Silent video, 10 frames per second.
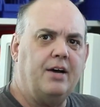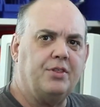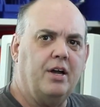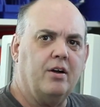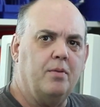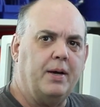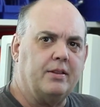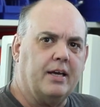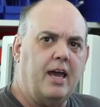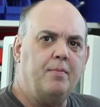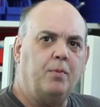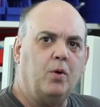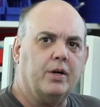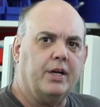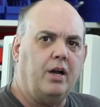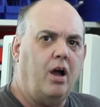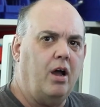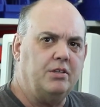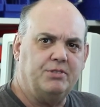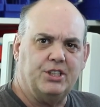out there about the game I'm working
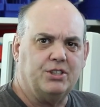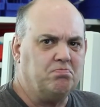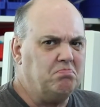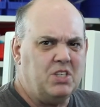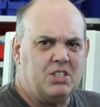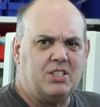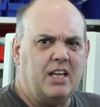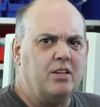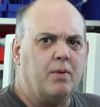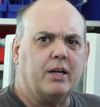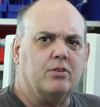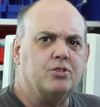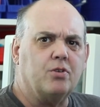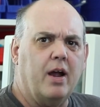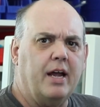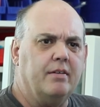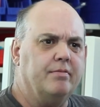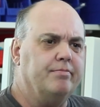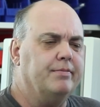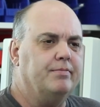on, just setting the record straight,
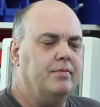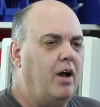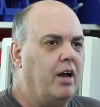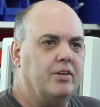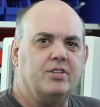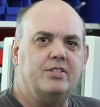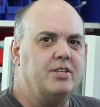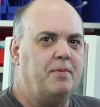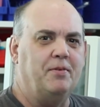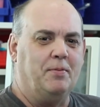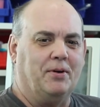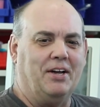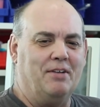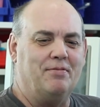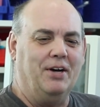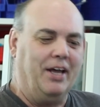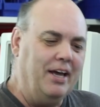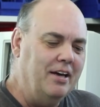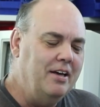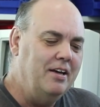and honestly some of them are kind of funny.
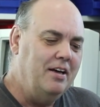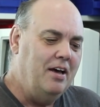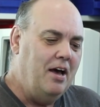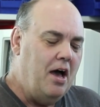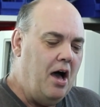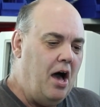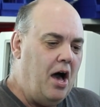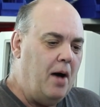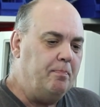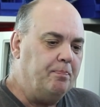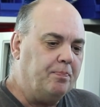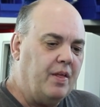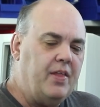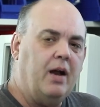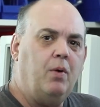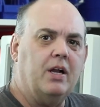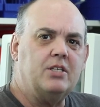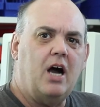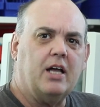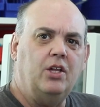Then I want
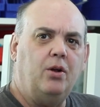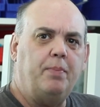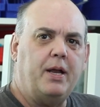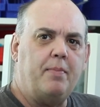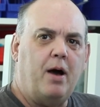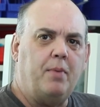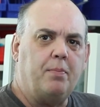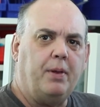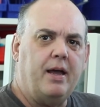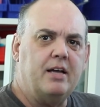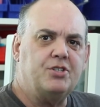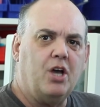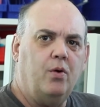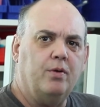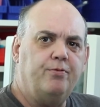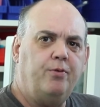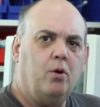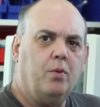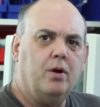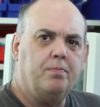to talk a little bit about my plans going
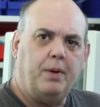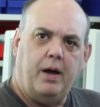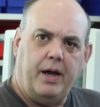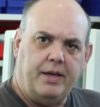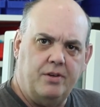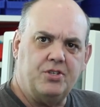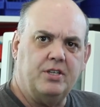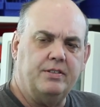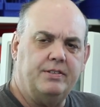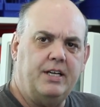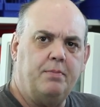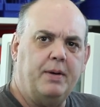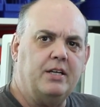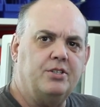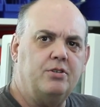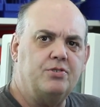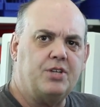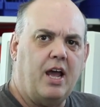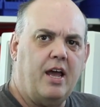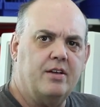forward by using Tidbit
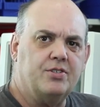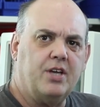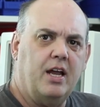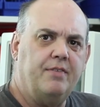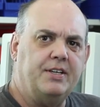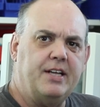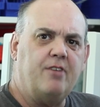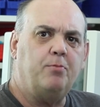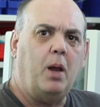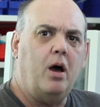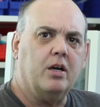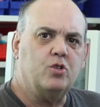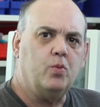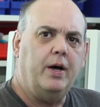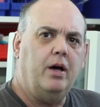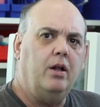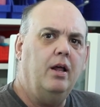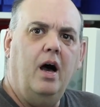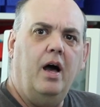Tuesday as kind of a dev blog as well.